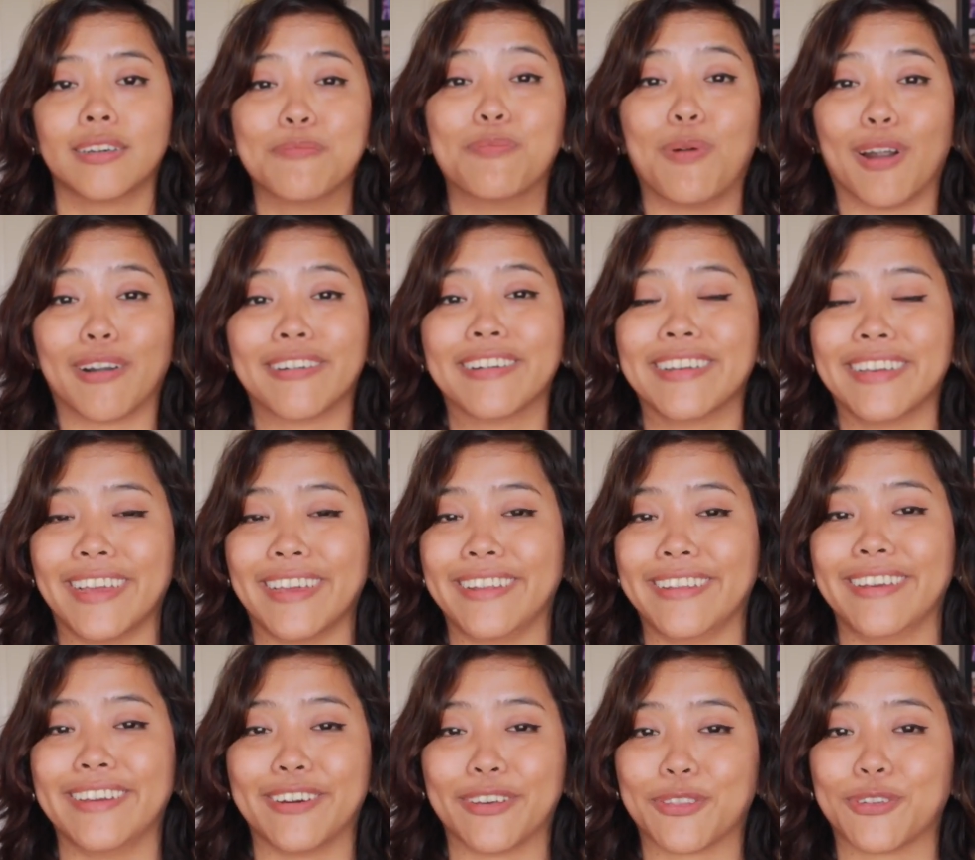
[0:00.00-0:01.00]
barring
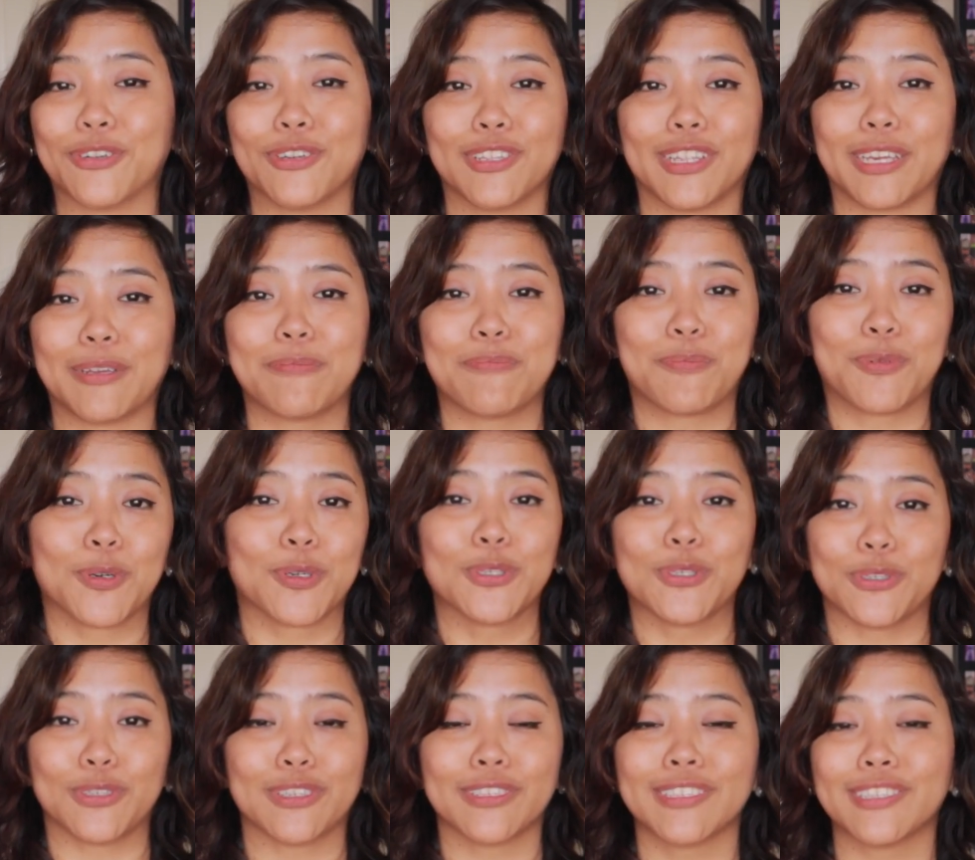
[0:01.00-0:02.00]
any other like
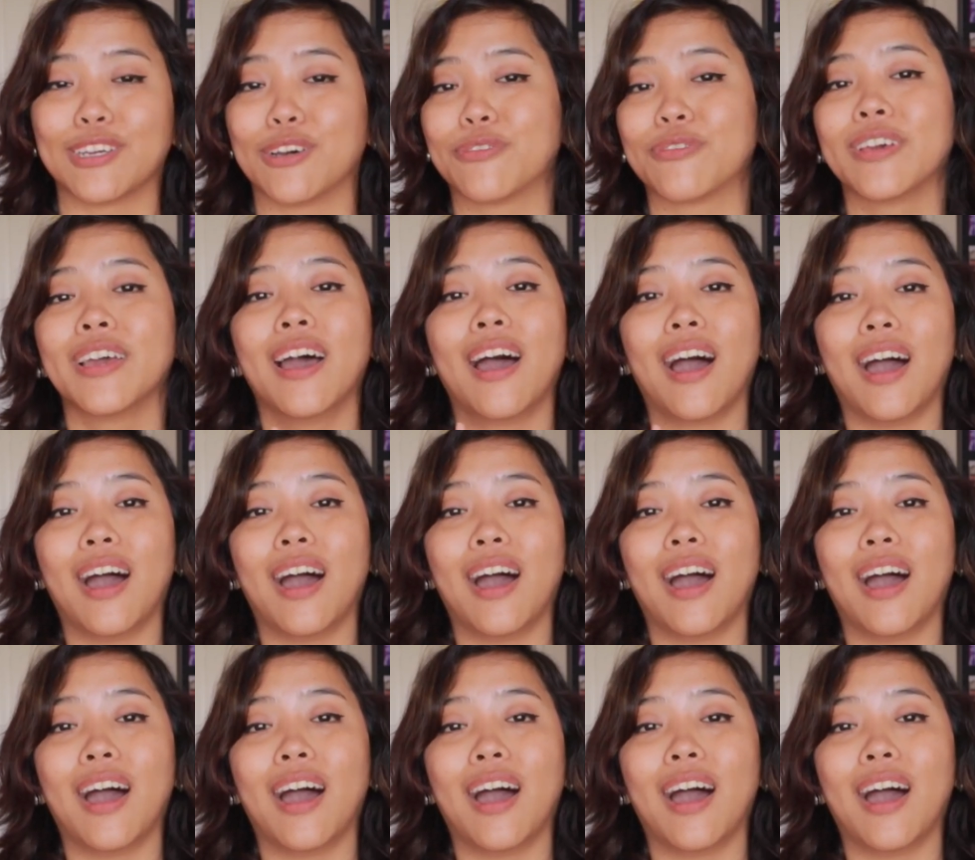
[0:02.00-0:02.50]
personal stuff,